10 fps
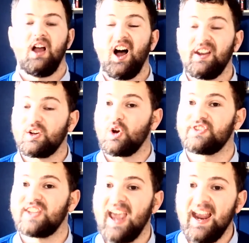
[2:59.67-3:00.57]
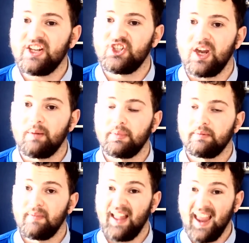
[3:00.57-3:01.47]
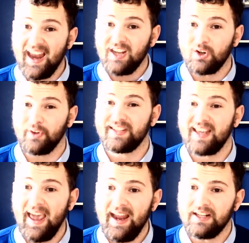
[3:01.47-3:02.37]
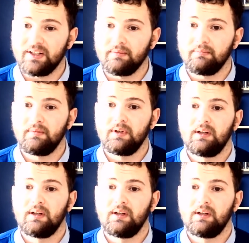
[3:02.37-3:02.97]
under God's kingship, in God's kingdom,